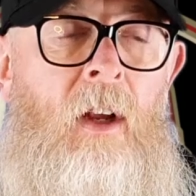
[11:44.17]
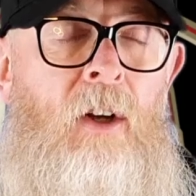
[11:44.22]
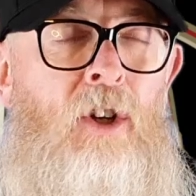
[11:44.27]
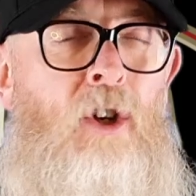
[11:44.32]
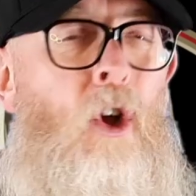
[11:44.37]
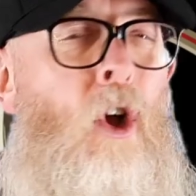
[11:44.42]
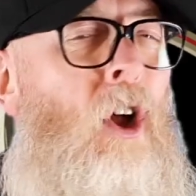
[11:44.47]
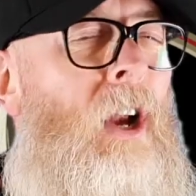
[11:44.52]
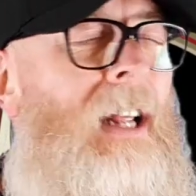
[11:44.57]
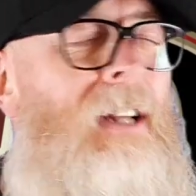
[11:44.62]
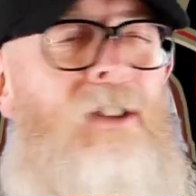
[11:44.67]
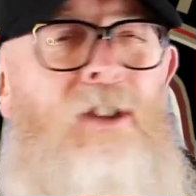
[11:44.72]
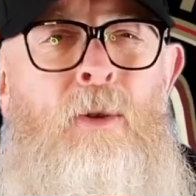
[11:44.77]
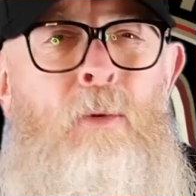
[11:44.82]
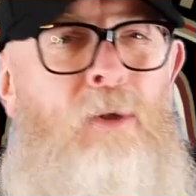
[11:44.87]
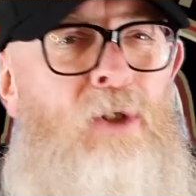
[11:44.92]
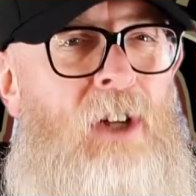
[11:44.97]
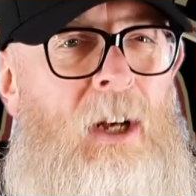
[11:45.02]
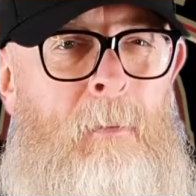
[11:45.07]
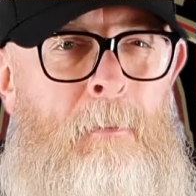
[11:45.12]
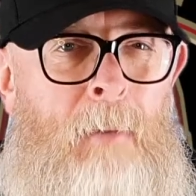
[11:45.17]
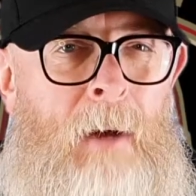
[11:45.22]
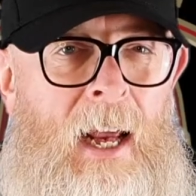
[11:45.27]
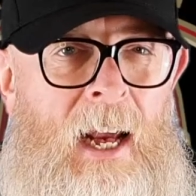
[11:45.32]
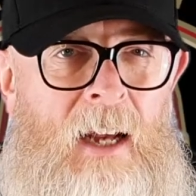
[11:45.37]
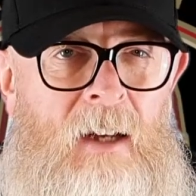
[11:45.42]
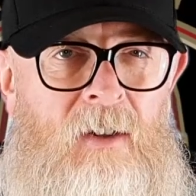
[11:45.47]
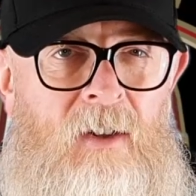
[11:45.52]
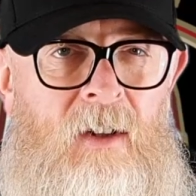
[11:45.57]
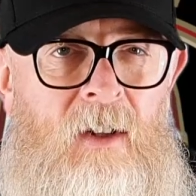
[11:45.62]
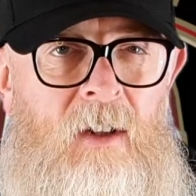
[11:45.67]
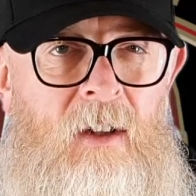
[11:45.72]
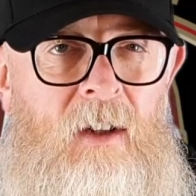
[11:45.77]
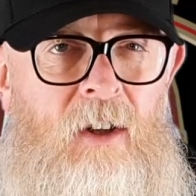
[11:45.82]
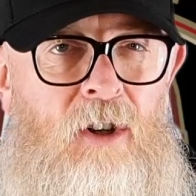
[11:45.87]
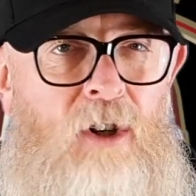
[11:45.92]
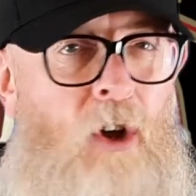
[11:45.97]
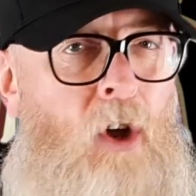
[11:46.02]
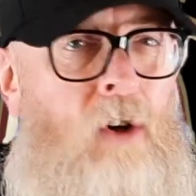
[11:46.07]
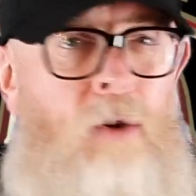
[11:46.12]
Not as those cheap blends.
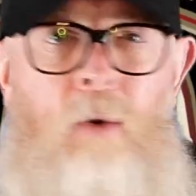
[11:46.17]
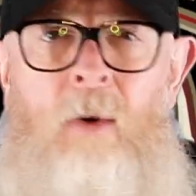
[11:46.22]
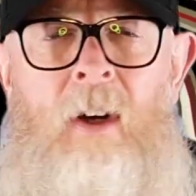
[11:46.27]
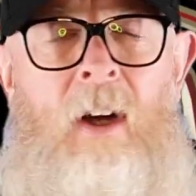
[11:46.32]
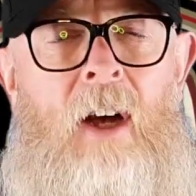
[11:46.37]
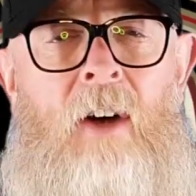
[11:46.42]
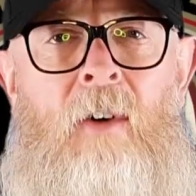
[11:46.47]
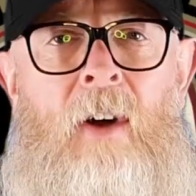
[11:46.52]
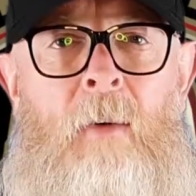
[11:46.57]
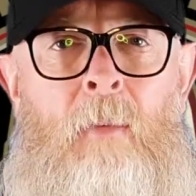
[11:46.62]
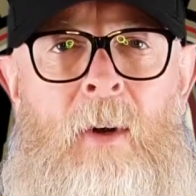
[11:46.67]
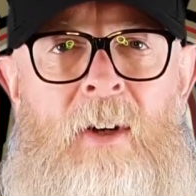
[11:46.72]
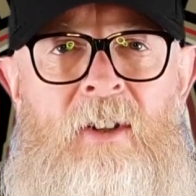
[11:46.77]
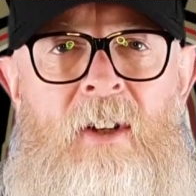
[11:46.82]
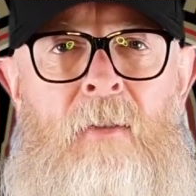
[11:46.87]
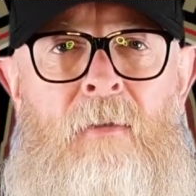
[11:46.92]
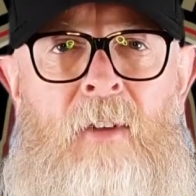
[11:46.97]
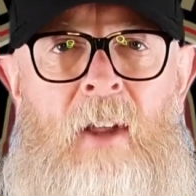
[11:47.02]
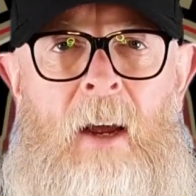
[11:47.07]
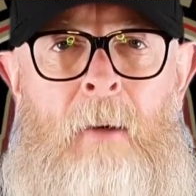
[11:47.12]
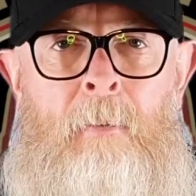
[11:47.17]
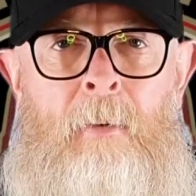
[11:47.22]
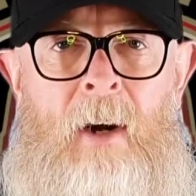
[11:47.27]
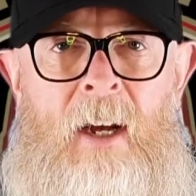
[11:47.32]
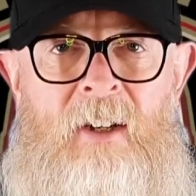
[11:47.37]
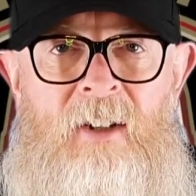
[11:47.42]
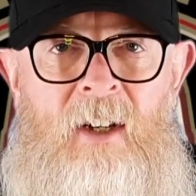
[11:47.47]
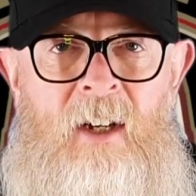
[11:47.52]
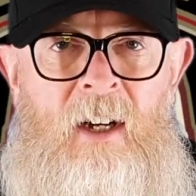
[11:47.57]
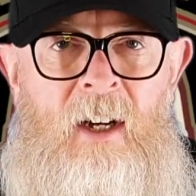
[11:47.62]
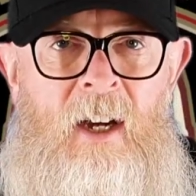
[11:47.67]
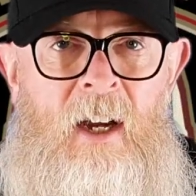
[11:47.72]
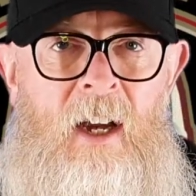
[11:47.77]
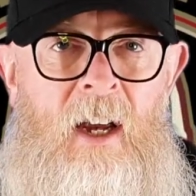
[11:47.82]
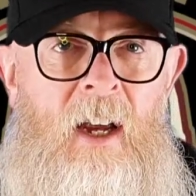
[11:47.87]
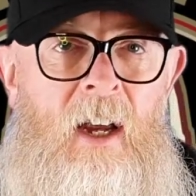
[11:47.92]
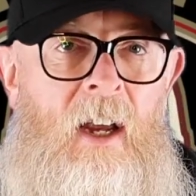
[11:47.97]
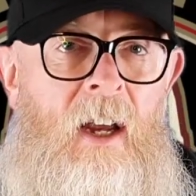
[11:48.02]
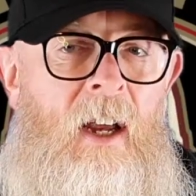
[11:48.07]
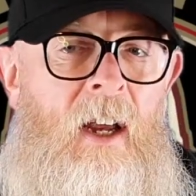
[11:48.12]
You're not going to get great whiskey for that price.
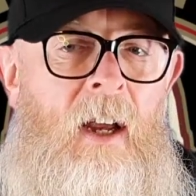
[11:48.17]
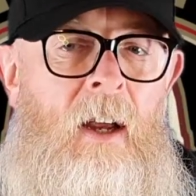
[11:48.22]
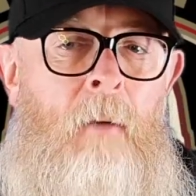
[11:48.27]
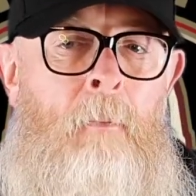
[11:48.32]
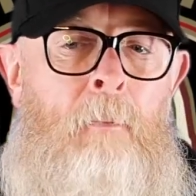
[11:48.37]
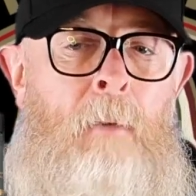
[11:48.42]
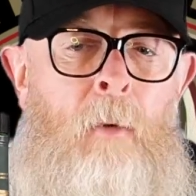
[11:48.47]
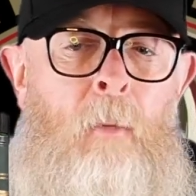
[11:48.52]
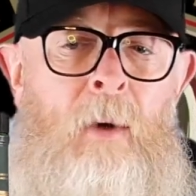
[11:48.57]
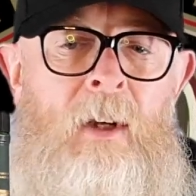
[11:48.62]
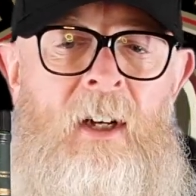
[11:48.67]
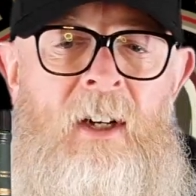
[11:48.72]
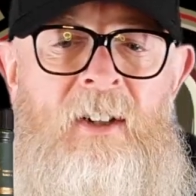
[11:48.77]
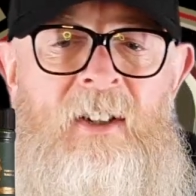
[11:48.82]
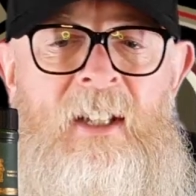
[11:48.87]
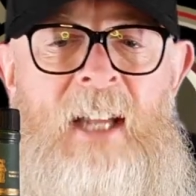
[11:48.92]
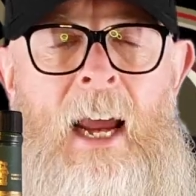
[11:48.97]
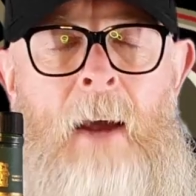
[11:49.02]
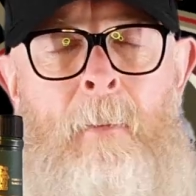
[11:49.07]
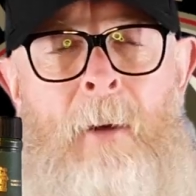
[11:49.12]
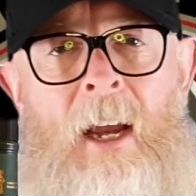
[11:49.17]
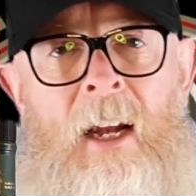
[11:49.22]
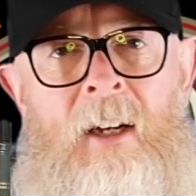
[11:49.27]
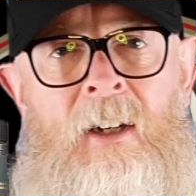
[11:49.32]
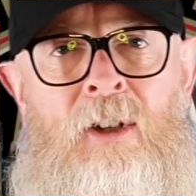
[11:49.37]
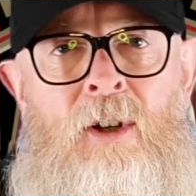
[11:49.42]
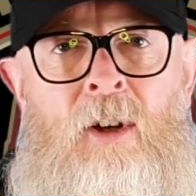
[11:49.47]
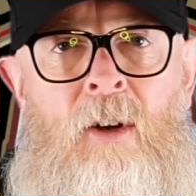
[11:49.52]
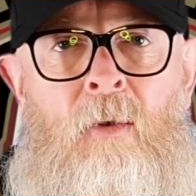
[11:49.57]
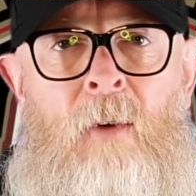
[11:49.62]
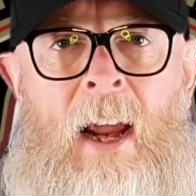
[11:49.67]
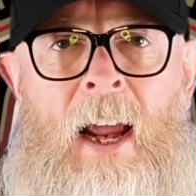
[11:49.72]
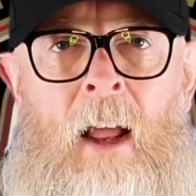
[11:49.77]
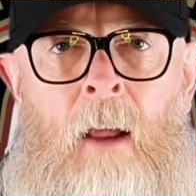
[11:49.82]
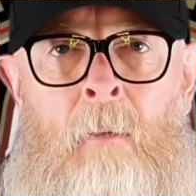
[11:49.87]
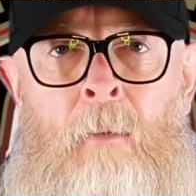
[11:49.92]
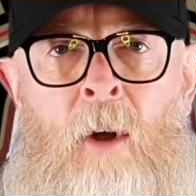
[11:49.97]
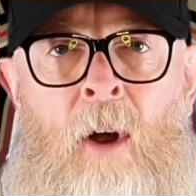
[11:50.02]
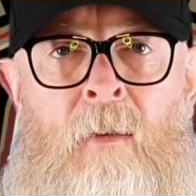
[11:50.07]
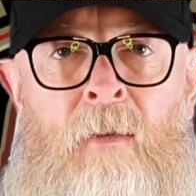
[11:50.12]
But when you step into the
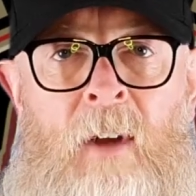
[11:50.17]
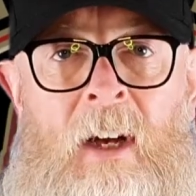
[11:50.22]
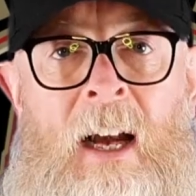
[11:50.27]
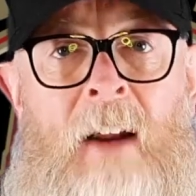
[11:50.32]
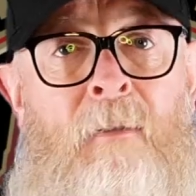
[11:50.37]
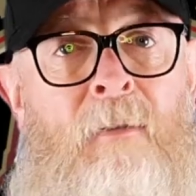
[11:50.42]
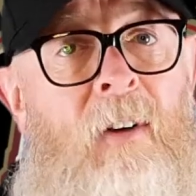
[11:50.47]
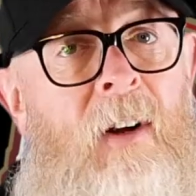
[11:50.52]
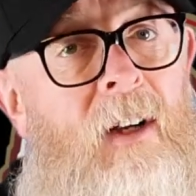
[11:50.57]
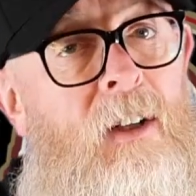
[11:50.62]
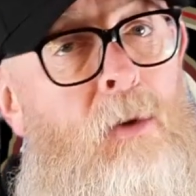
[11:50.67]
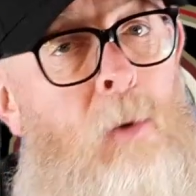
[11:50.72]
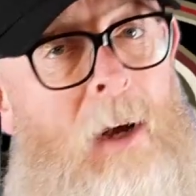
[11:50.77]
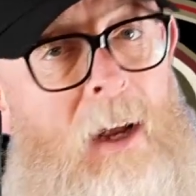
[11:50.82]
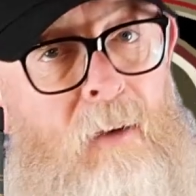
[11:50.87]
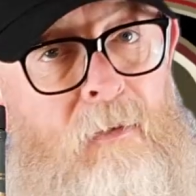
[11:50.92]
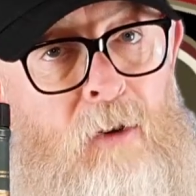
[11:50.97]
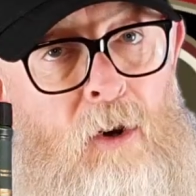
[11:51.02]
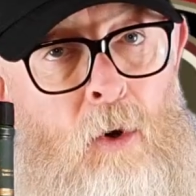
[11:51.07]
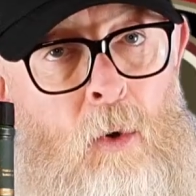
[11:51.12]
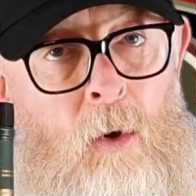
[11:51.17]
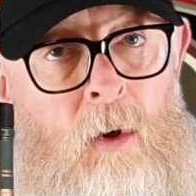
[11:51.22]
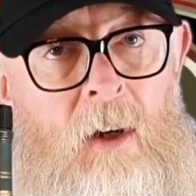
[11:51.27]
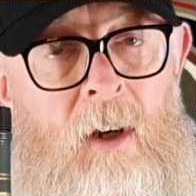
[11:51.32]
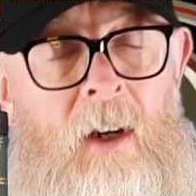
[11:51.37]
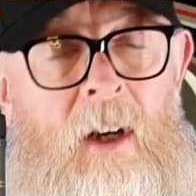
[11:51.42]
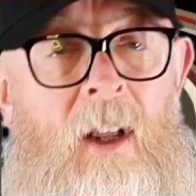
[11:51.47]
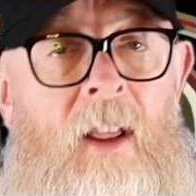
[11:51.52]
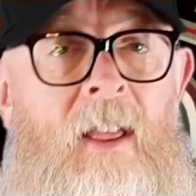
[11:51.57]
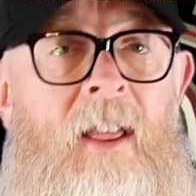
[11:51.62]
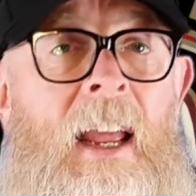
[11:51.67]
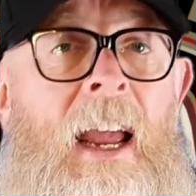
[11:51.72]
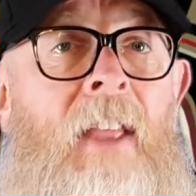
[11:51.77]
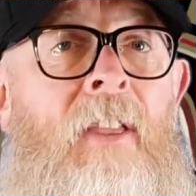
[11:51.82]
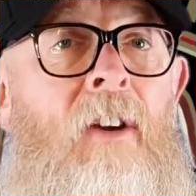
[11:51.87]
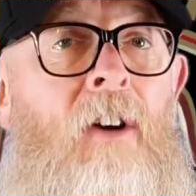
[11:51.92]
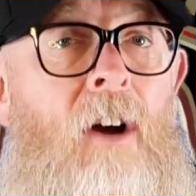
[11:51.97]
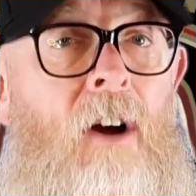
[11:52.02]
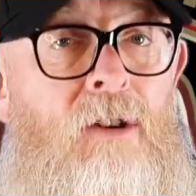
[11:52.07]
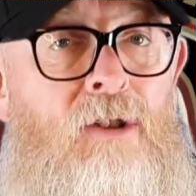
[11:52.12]
realm of the Glenfiddich 12-year-old,
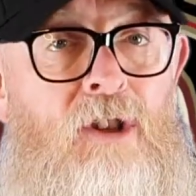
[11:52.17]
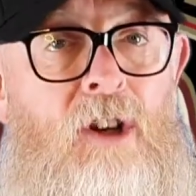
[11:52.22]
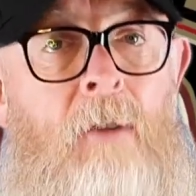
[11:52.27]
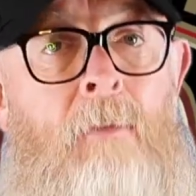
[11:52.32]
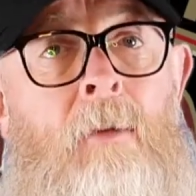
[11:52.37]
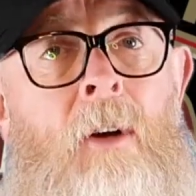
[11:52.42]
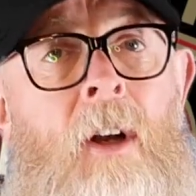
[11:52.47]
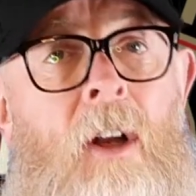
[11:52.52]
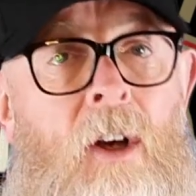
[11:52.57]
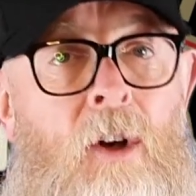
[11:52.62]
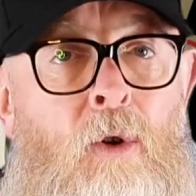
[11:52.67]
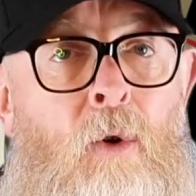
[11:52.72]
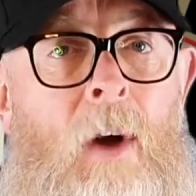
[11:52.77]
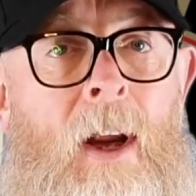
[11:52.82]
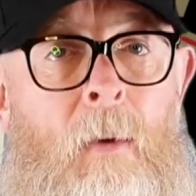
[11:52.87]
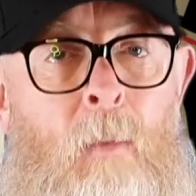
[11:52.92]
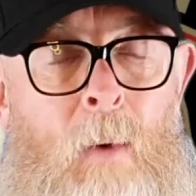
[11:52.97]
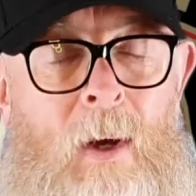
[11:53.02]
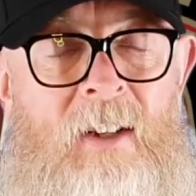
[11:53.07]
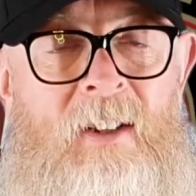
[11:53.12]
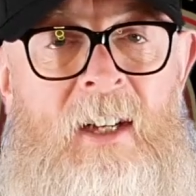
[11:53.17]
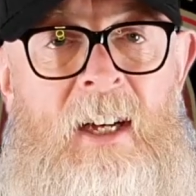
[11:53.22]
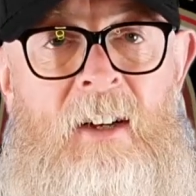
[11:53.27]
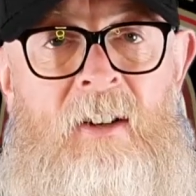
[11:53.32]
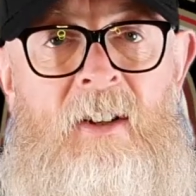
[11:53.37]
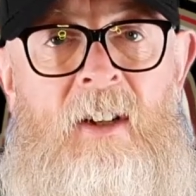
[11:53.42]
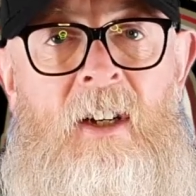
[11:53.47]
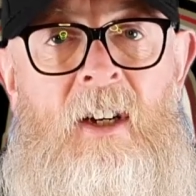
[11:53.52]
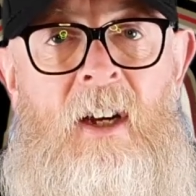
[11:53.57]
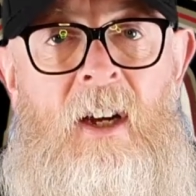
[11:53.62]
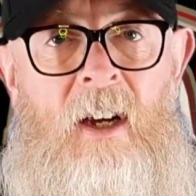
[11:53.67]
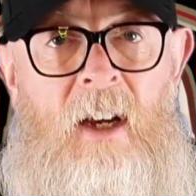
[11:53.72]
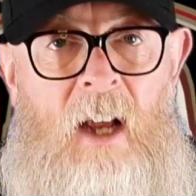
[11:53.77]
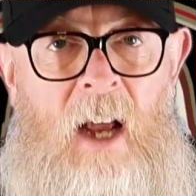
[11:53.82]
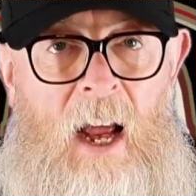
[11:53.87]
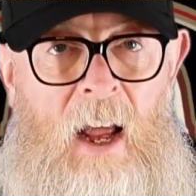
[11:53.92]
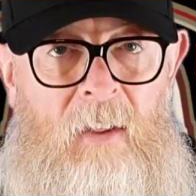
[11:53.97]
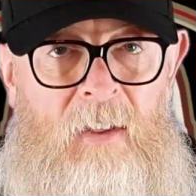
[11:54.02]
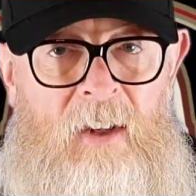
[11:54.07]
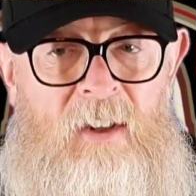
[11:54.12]
then there are some great whiskies
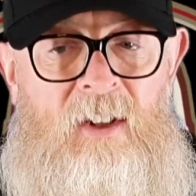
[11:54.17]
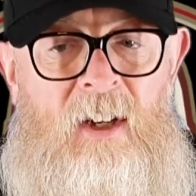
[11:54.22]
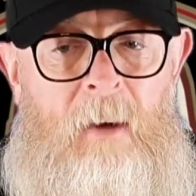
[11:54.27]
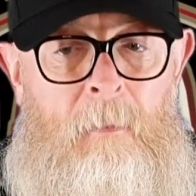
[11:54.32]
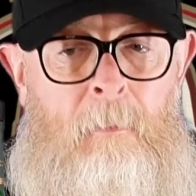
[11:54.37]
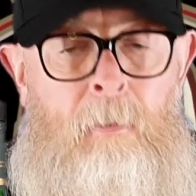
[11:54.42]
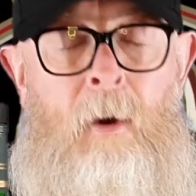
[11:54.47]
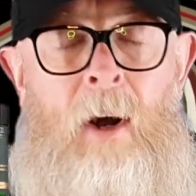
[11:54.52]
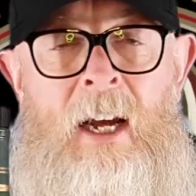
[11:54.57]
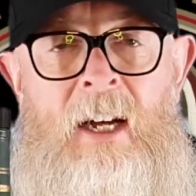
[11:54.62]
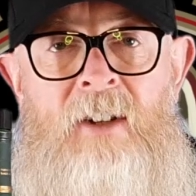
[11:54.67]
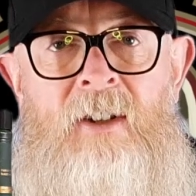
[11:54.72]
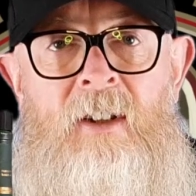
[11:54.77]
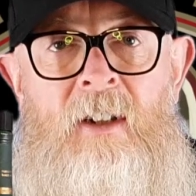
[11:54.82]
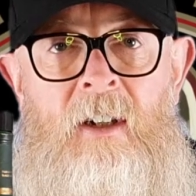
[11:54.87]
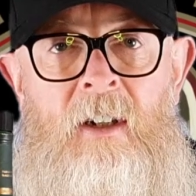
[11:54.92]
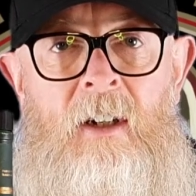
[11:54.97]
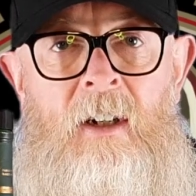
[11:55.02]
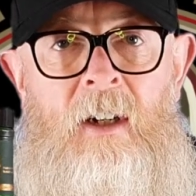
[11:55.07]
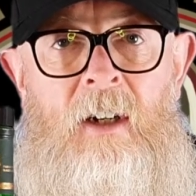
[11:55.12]
at the same price.